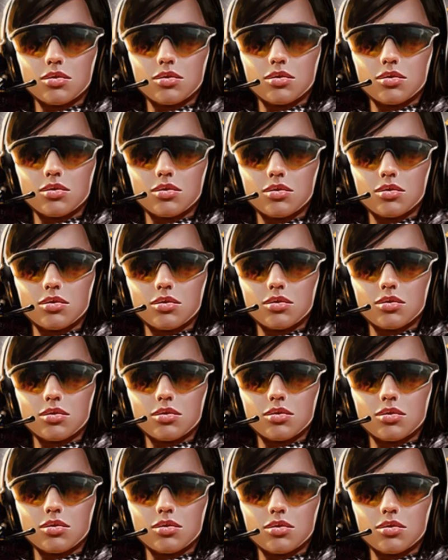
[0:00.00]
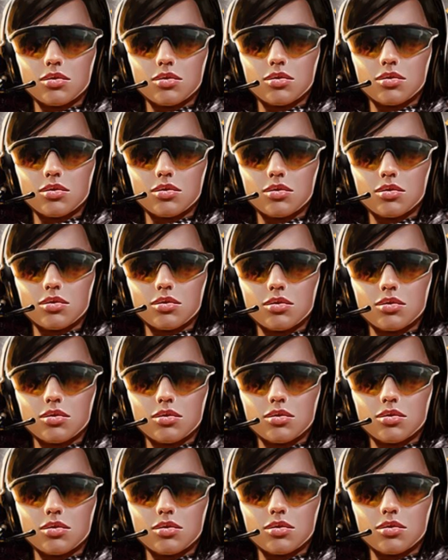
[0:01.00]

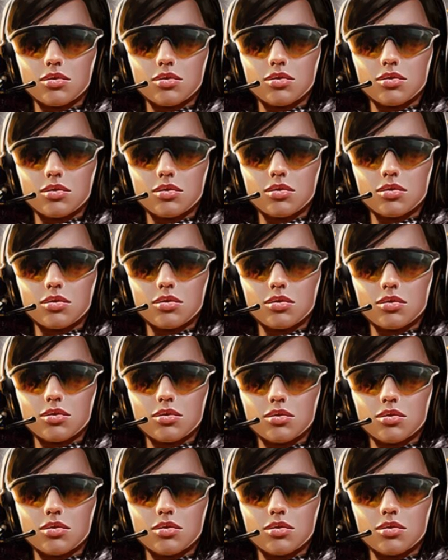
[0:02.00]
No one is speaking in this clip.